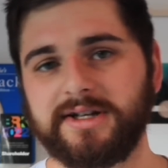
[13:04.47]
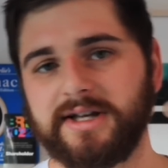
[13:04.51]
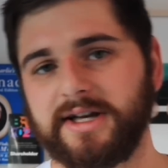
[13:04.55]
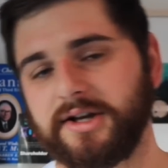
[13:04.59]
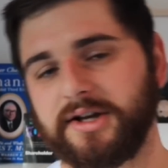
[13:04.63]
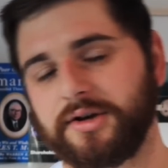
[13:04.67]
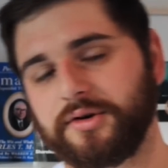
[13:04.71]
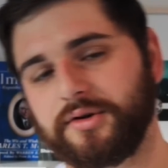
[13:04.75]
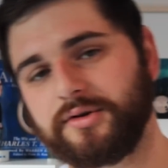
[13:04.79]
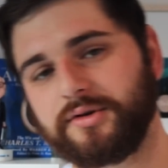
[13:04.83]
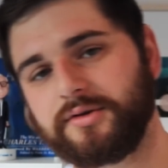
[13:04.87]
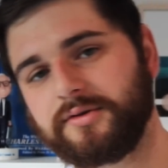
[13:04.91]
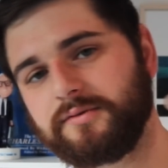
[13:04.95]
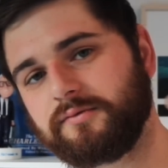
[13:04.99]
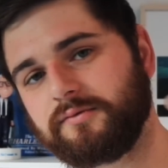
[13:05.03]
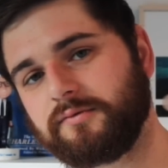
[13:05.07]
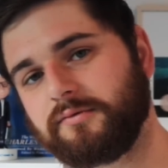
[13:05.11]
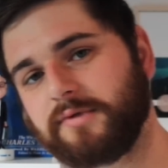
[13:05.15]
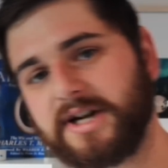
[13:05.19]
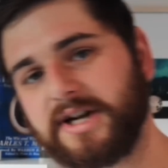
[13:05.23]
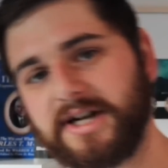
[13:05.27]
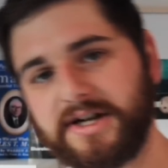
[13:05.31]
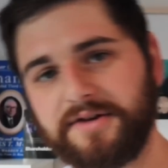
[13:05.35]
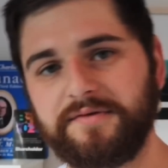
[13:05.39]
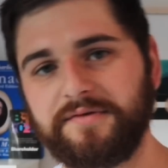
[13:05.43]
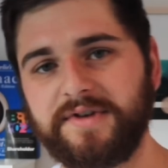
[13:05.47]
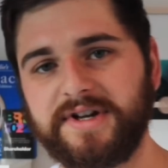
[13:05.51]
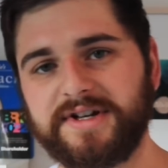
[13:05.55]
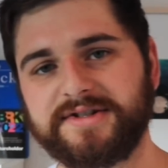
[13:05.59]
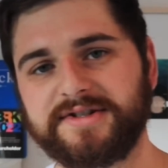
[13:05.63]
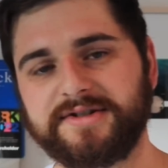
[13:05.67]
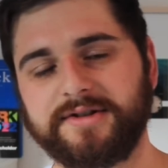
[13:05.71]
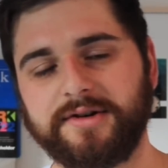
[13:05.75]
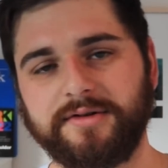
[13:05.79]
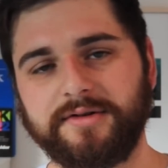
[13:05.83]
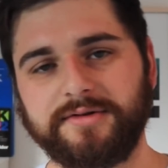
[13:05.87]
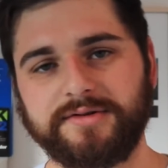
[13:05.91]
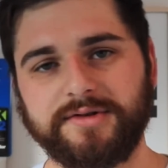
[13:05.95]
They could
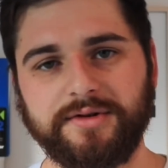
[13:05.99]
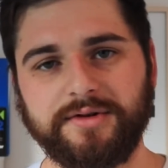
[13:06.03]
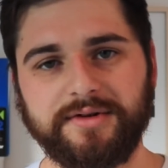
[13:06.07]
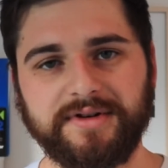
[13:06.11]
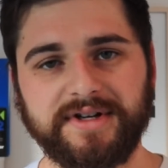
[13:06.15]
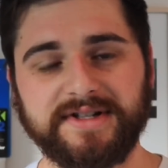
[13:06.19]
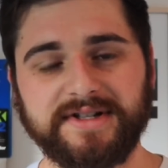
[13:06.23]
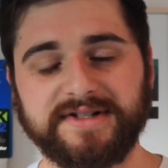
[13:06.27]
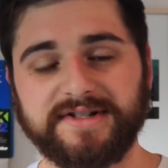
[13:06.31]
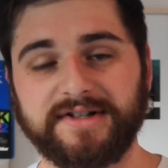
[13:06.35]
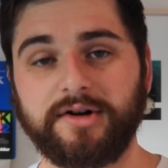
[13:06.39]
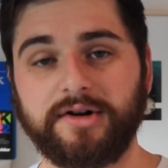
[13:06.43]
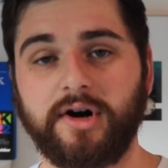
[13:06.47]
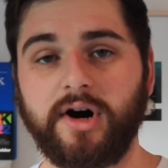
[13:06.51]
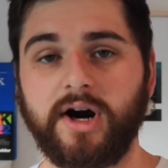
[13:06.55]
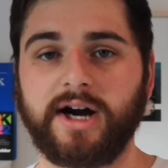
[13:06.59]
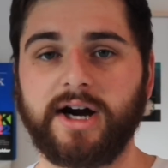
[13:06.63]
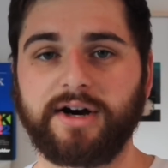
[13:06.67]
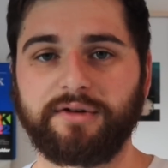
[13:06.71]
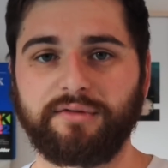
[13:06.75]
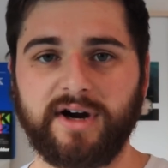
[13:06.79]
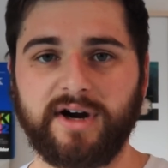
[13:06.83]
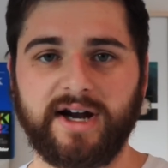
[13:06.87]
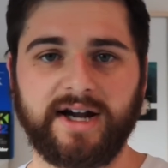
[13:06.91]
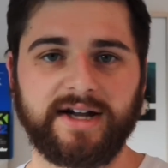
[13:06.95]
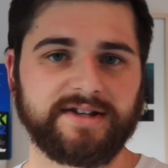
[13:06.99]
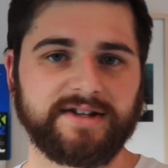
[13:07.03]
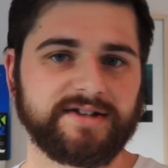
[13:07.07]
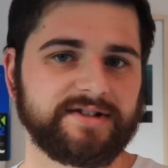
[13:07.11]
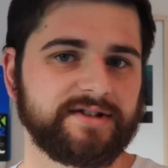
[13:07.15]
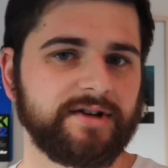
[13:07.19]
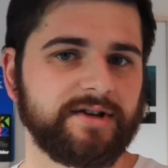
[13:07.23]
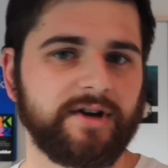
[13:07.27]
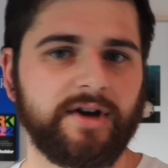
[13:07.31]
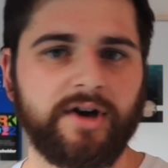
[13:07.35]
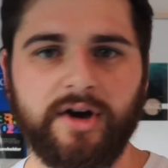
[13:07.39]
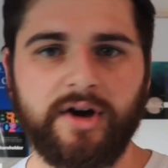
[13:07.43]
reinvest those earnings at high rates,